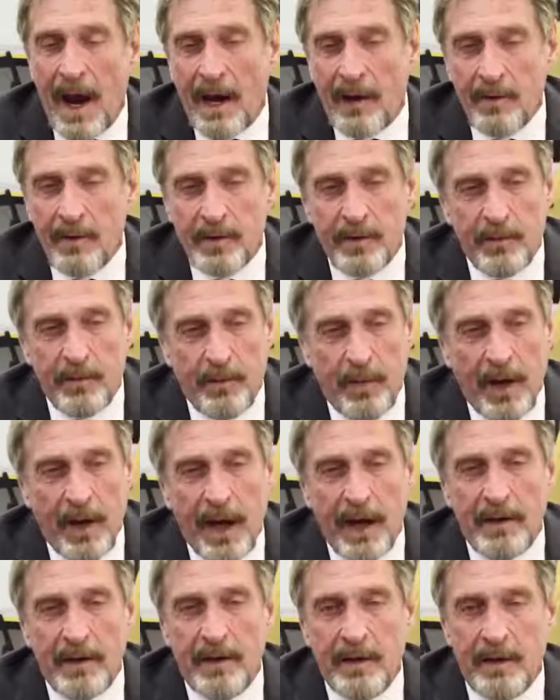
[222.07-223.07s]
hackers have
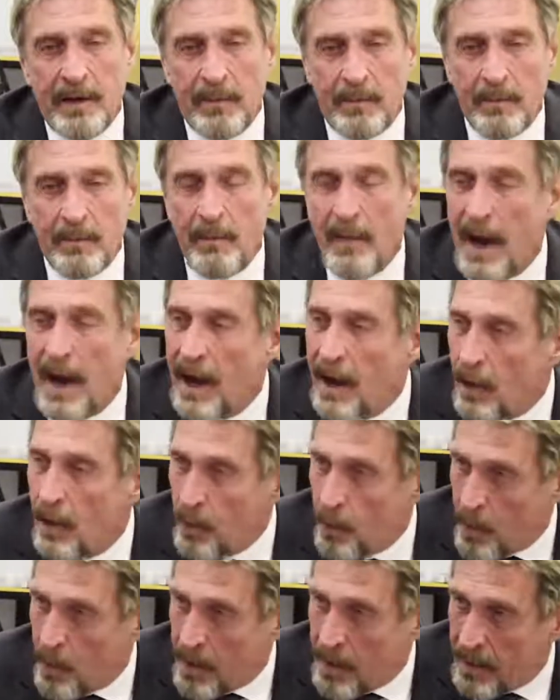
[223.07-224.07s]
planted
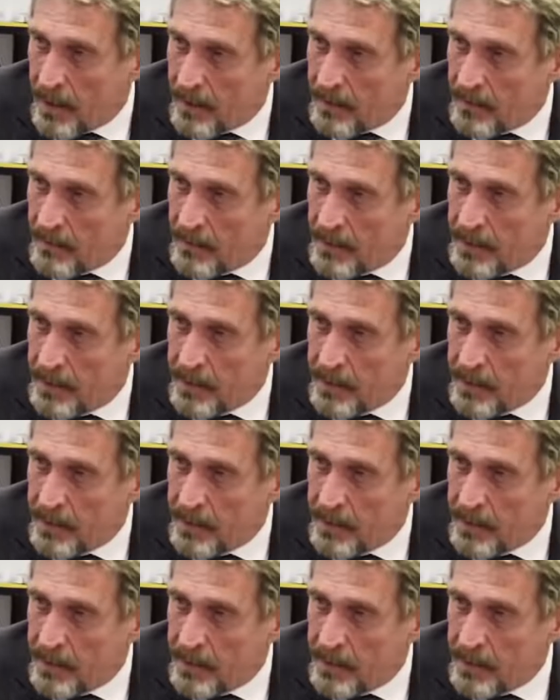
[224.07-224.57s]
malware